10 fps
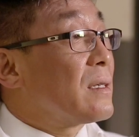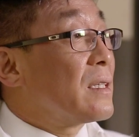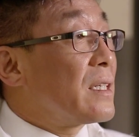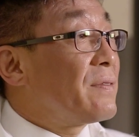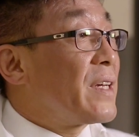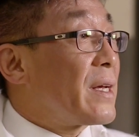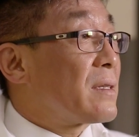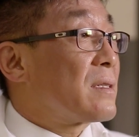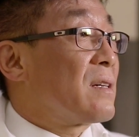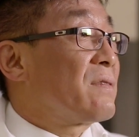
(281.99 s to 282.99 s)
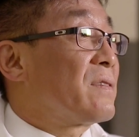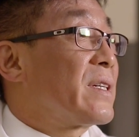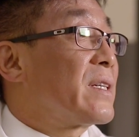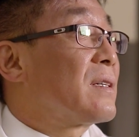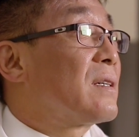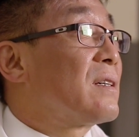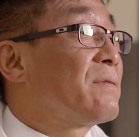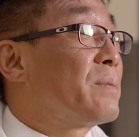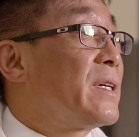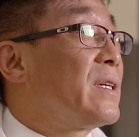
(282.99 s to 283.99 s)
alleviate the suffering
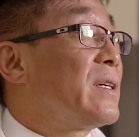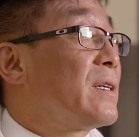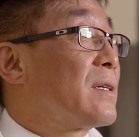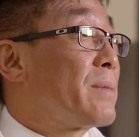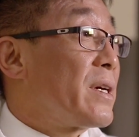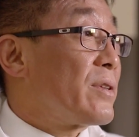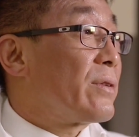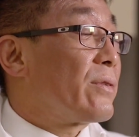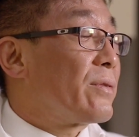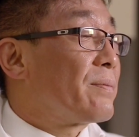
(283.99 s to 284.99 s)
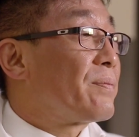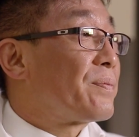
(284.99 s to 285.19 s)
of PD patients.